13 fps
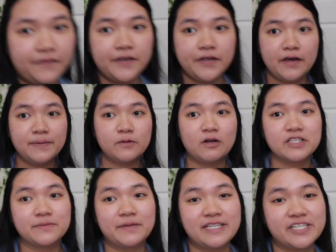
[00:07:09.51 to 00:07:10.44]
If you have been
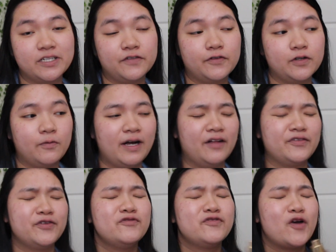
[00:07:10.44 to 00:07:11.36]
watching my channel for a
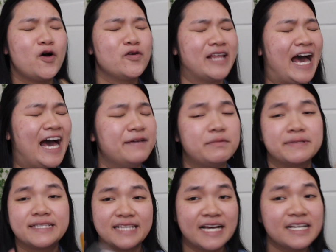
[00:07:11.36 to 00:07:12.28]
while, you know that I'm
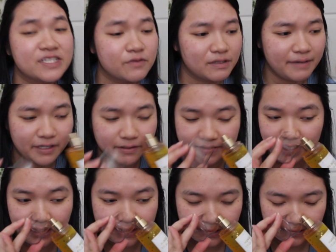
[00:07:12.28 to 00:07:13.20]
obsessed with mango
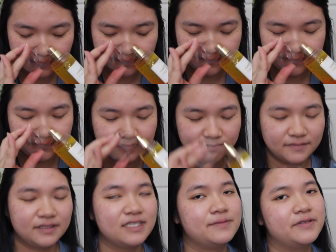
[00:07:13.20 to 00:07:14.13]
sounds.
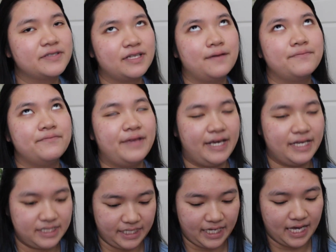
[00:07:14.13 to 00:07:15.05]
This smells
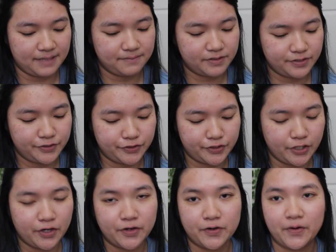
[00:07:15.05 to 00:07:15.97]
amazing. I'm
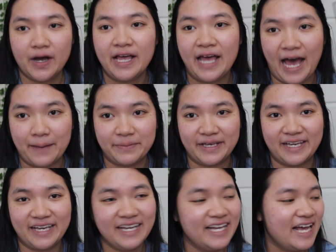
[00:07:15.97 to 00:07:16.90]
so
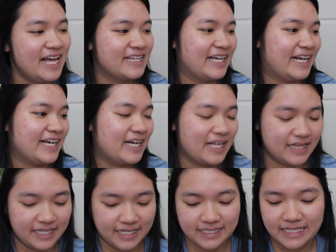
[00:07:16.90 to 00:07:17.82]
happy that I
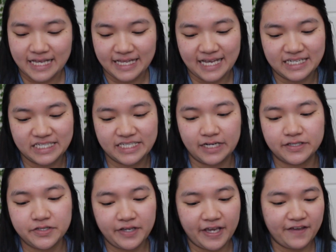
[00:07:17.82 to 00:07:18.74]
got this. And then she
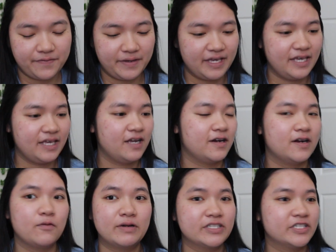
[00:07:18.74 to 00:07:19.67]
also gave me
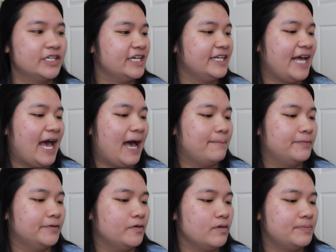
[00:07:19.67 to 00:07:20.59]
her Winter Candy
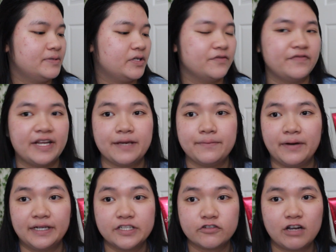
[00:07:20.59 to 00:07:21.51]
Apple Whipped Confetti
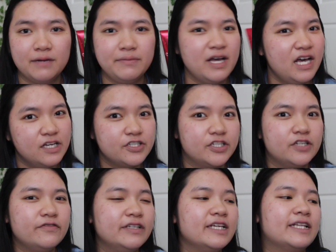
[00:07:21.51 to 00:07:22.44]
Body Scrub. She
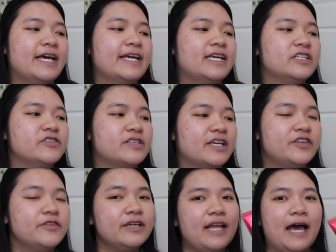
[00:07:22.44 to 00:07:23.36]
didn't really like it. She was like,
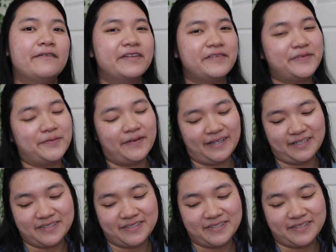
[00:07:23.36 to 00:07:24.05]
you can have it if you want.